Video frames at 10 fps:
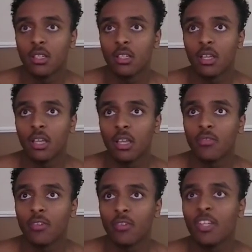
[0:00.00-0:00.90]
And
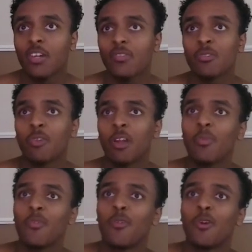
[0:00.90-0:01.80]
funny enough, it was right
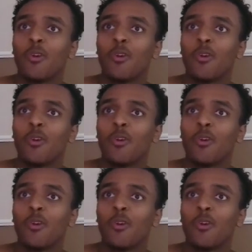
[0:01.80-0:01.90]
before my